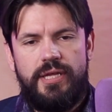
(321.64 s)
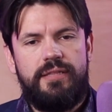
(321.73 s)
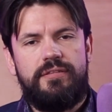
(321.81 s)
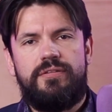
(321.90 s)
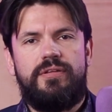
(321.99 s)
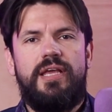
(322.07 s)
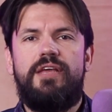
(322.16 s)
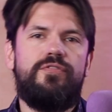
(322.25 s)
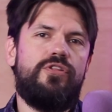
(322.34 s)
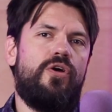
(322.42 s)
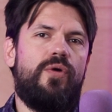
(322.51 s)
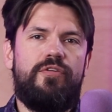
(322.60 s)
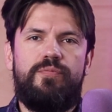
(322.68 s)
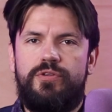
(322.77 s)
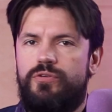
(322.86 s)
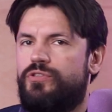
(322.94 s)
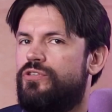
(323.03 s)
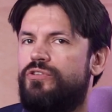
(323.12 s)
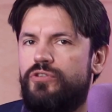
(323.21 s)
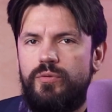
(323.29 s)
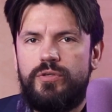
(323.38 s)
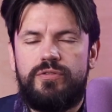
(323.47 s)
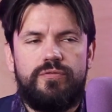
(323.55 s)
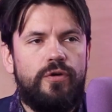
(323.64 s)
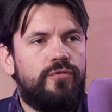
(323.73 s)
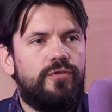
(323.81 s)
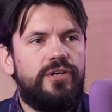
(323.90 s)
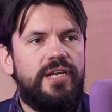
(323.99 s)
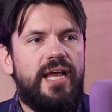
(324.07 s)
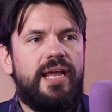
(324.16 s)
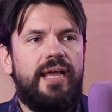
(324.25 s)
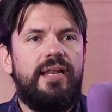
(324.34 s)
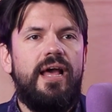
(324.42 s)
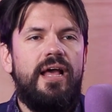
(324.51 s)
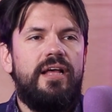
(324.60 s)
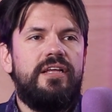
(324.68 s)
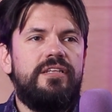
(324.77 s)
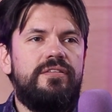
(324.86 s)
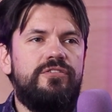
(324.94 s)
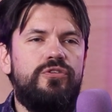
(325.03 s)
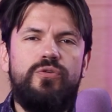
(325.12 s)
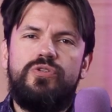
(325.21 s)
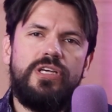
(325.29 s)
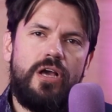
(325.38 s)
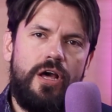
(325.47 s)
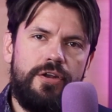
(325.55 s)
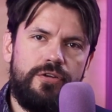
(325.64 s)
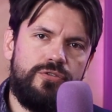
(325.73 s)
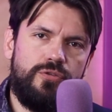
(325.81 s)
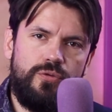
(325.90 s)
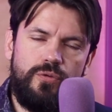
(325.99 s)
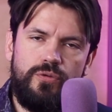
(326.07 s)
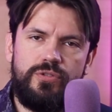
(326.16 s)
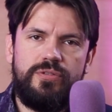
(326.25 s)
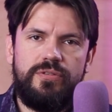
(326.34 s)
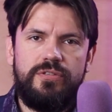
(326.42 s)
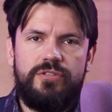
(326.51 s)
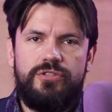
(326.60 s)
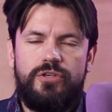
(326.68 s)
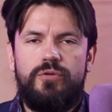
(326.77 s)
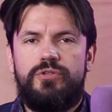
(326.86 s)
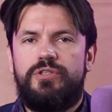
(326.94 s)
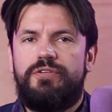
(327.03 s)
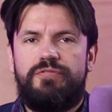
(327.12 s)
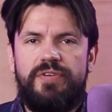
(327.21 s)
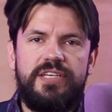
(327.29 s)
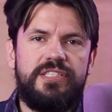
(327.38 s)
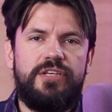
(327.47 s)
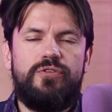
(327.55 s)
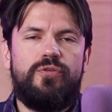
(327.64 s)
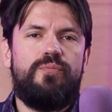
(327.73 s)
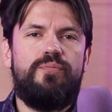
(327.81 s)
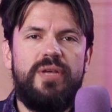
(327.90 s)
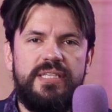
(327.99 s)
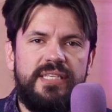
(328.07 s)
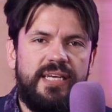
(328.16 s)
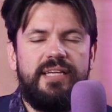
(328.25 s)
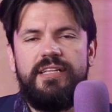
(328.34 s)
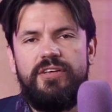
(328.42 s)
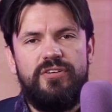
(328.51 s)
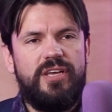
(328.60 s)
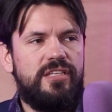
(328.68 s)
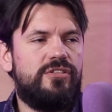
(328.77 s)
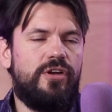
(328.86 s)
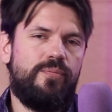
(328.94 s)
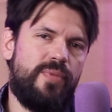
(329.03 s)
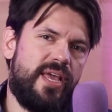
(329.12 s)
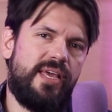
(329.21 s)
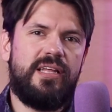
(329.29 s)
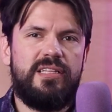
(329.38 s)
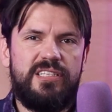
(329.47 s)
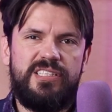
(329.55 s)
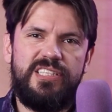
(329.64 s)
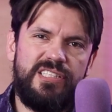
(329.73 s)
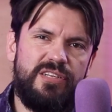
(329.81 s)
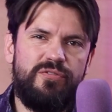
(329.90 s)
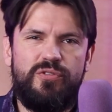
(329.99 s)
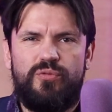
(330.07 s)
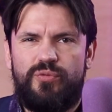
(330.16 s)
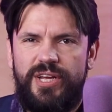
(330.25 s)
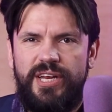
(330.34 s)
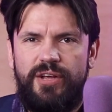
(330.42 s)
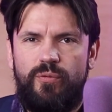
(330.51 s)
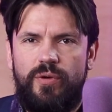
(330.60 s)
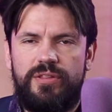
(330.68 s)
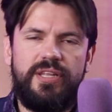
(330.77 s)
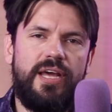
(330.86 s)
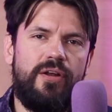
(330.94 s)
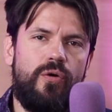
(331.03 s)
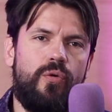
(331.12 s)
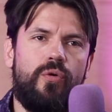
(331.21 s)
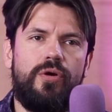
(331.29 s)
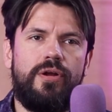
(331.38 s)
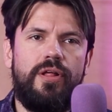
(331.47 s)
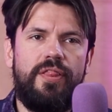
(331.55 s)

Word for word: that even though I've been using Todoist for over a decade, using other tools shows you the things that you're missing and then you can start making a decision if you really want that or